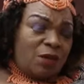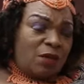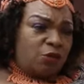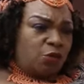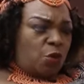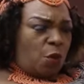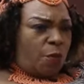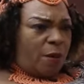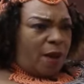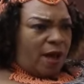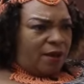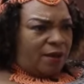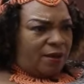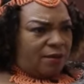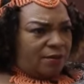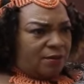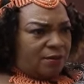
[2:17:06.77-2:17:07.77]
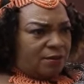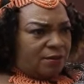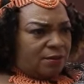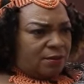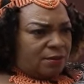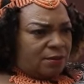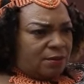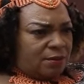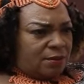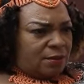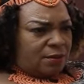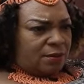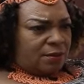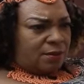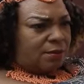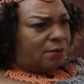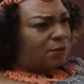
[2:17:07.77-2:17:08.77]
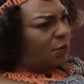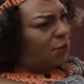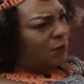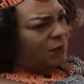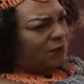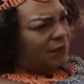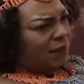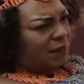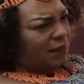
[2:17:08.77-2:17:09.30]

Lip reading: now that you're back. So you